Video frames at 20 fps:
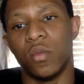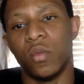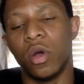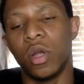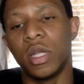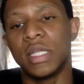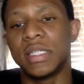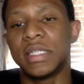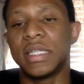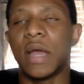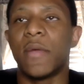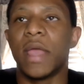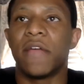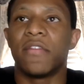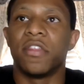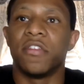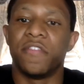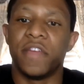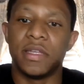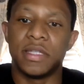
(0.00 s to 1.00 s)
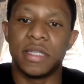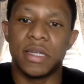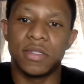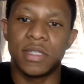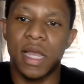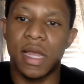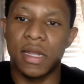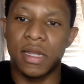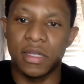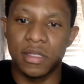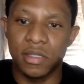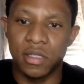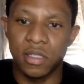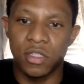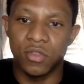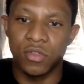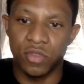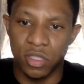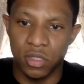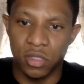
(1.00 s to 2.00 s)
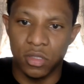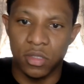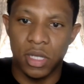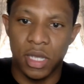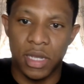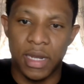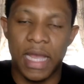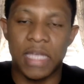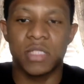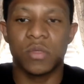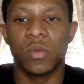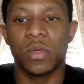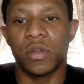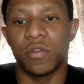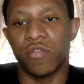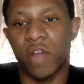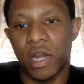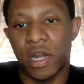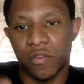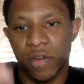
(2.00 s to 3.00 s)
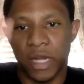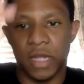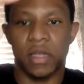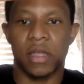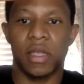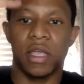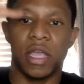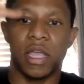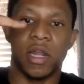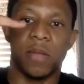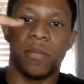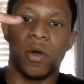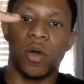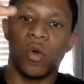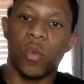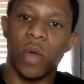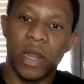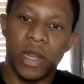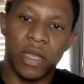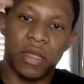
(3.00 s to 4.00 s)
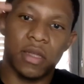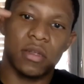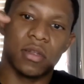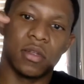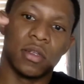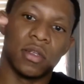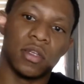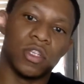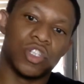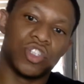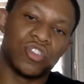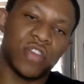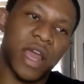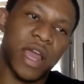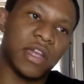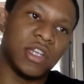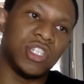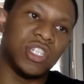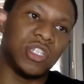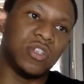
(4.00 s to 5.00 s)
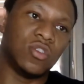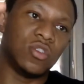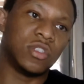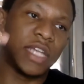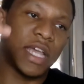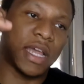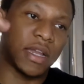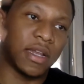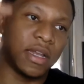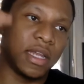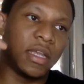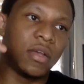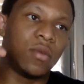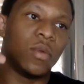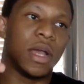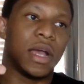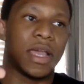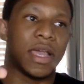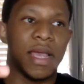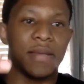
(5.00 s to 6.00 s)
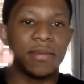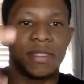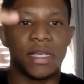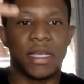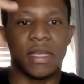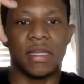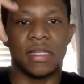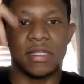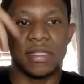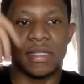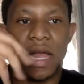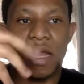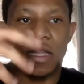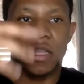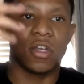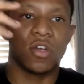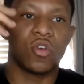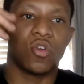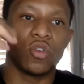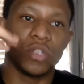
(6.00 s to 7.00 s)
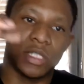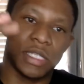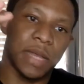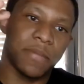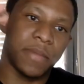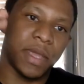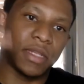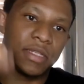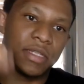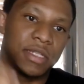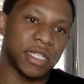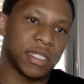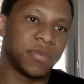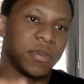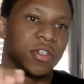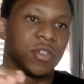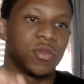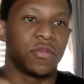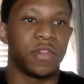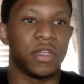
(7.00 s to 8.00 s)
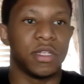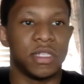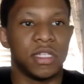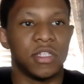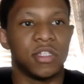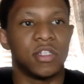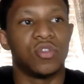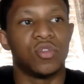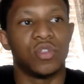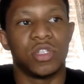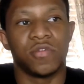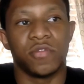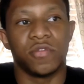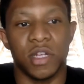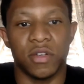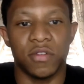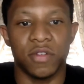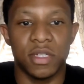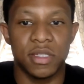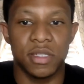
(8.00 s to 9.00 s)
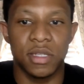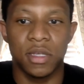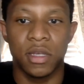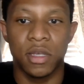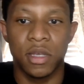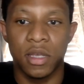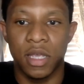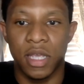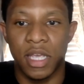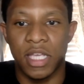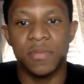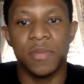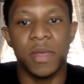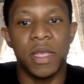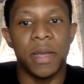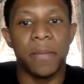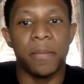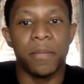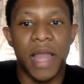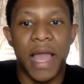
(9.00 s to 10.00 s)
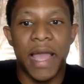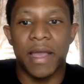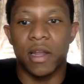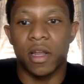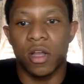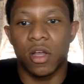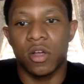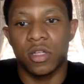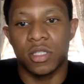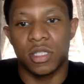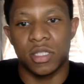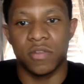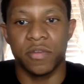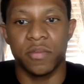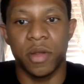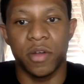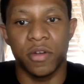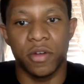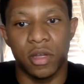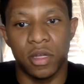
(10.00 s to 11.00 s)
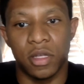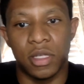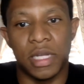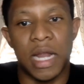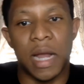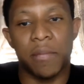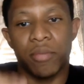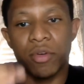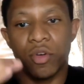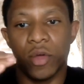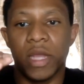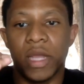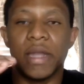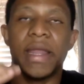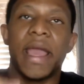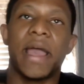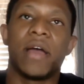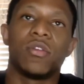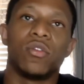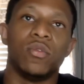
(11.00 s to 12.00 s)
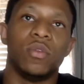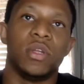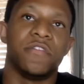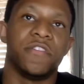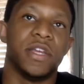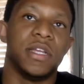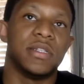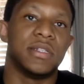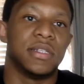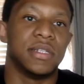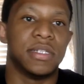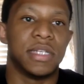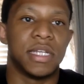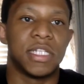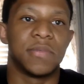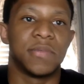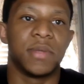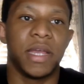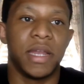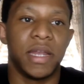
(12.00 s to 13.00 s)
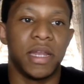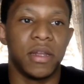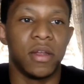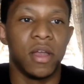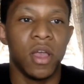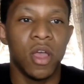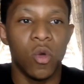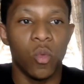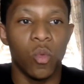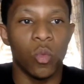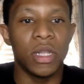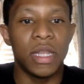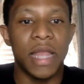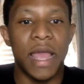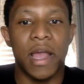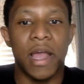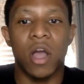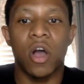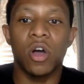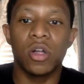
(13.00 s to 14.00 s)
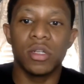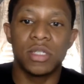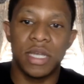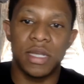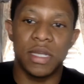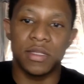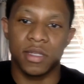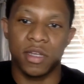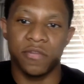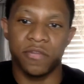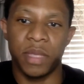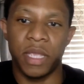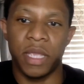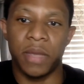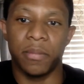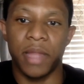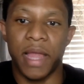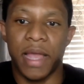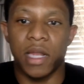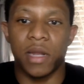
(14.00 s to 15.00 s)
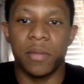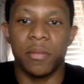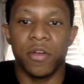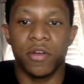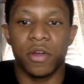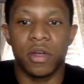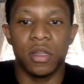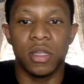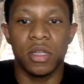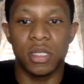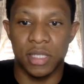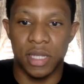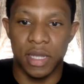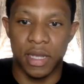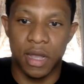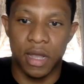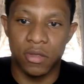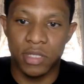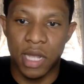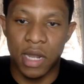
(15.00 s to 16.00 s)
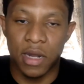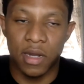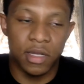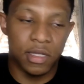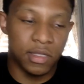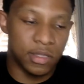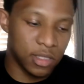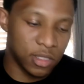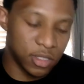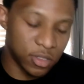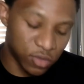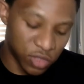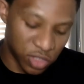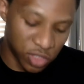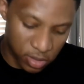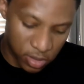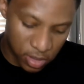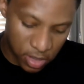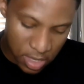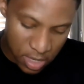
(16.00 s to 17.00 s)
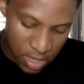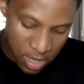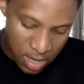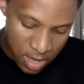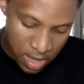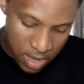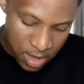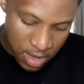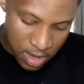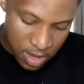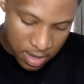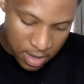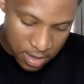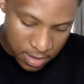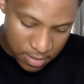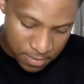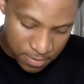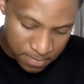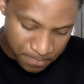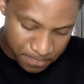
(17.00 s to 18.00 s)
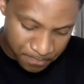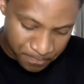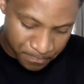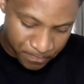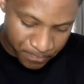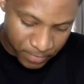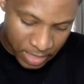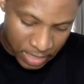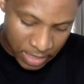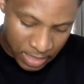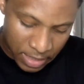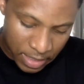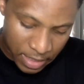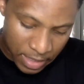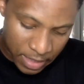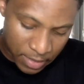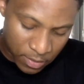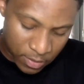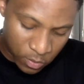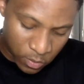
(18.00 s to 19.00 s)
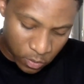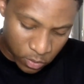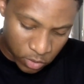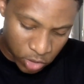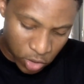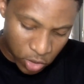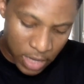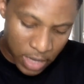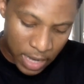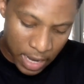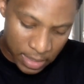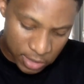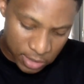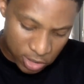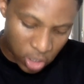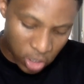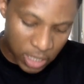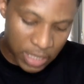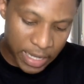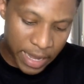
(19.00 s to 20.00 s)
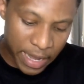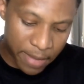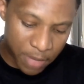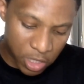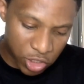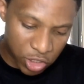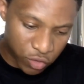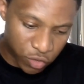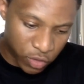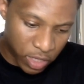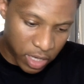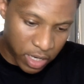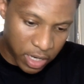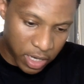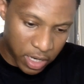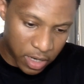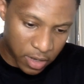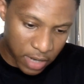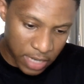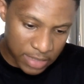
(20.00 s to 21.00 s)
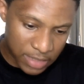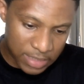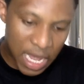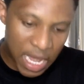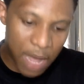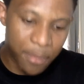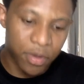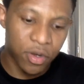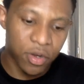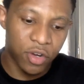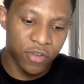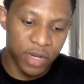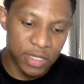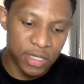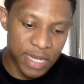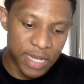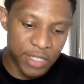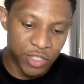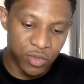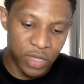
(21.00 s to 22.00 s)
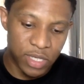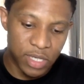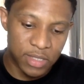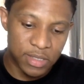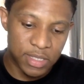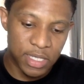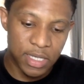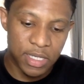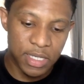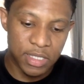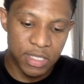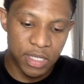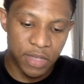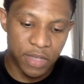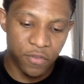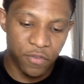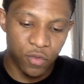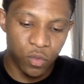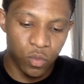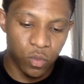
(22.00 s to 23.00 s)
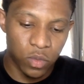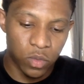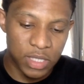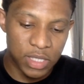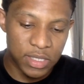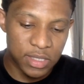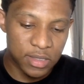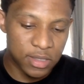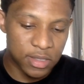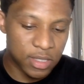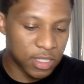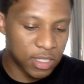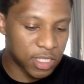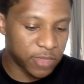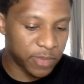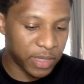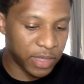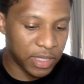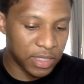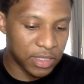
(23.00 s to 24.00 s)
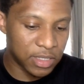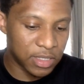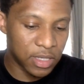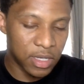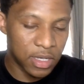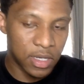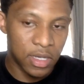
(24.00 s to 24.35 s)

what it is that we have to face outside the institution. And that's when a rhetoric and a poetic strategy or technique where I kept saying it's not the courses that make this experience within this institution rigorous, it's being black in the context of America. Then I broke it down through different instances explaining what that context of being black in America looks like outside of the institution. Um, and then so I, I started that my junior year. As time progressed, as you can see, because if you listen to the speech,